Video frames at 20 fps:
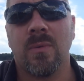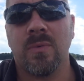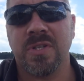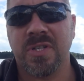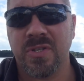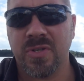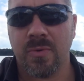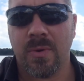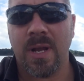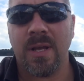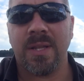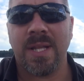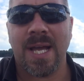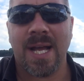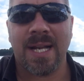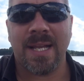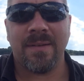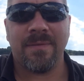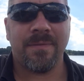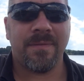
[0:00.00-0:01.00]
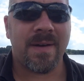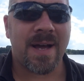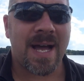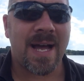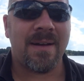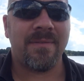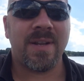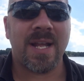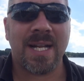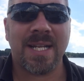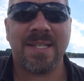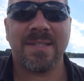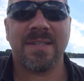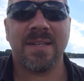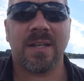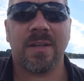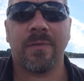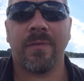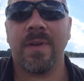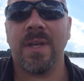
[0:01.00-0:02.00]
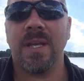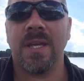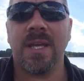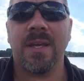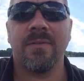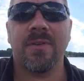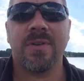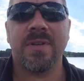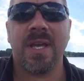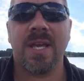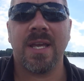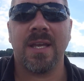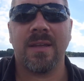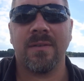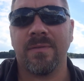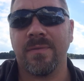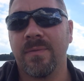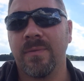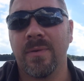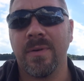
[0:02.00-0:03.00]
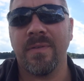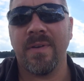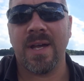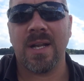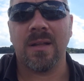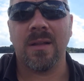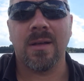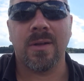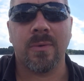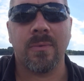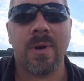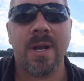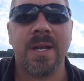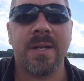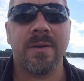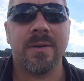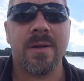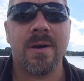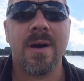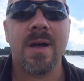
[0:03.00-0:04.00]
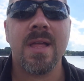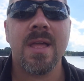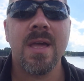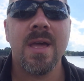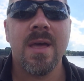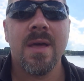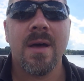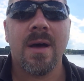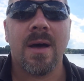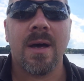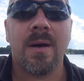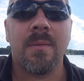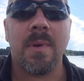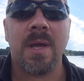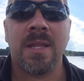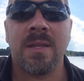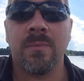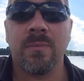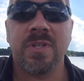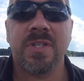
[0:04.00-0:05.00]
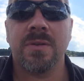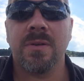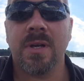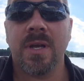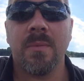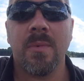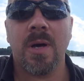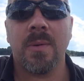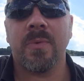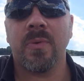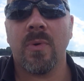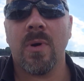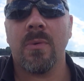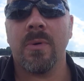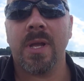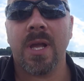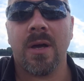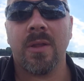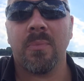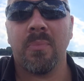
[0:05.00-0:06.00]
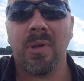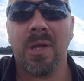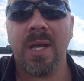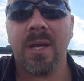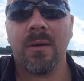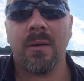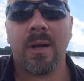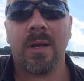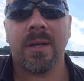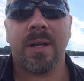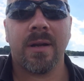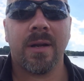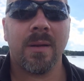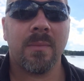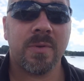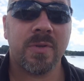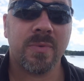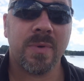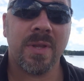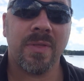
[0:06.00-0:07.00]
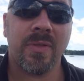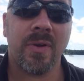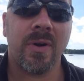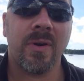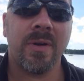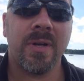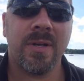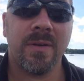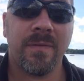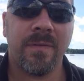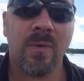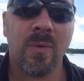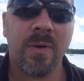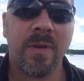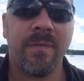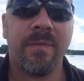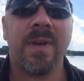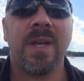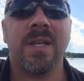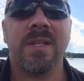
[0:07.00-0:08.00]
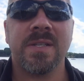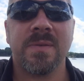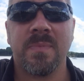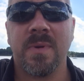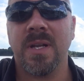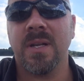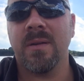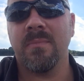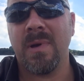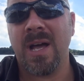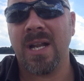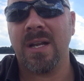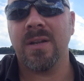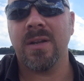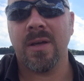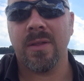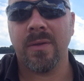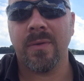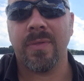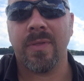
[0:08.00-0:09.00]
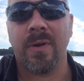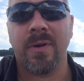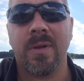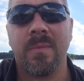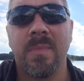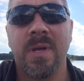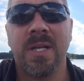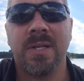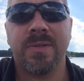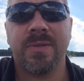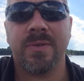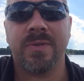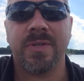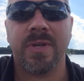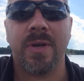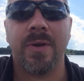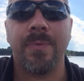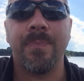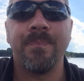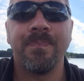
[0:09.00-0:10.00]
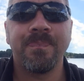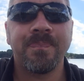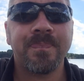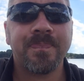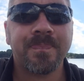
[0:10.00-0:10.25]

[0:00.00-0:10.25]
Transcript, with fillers: which is around 95, 96 feet, give or take if we've had a lot of rain or not. And then we was going to come up to what we call the playground area between 30 to 40 feet and spend about another 30 minutes or so.